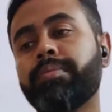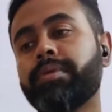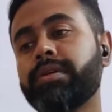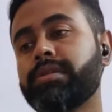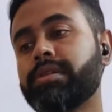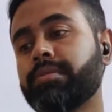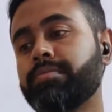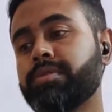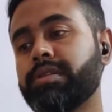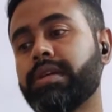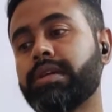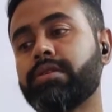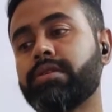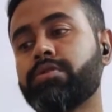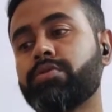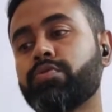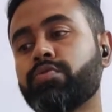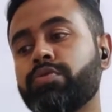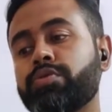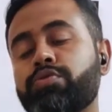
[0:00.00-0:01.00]
some
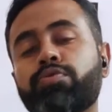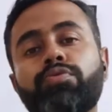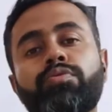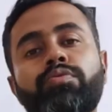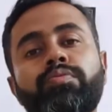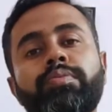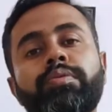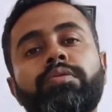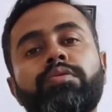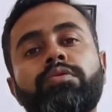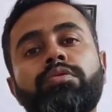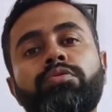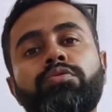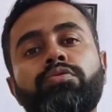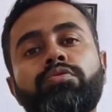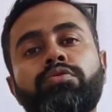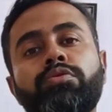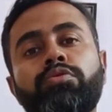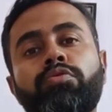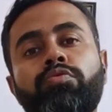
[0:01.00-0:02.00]
states which
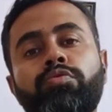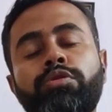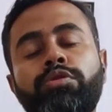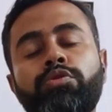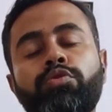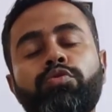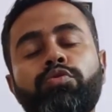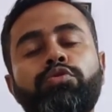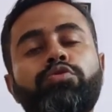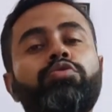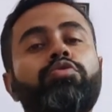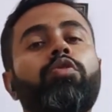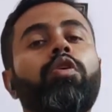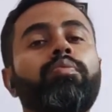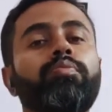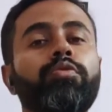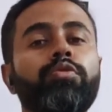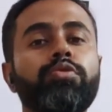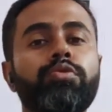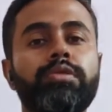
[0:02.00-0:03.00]
would
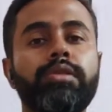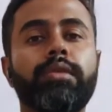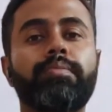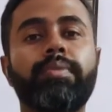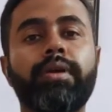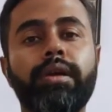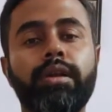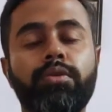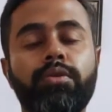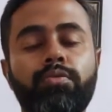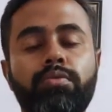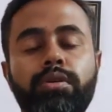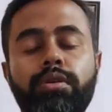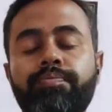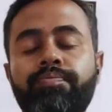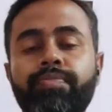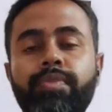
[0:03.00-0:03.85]
oppose that particular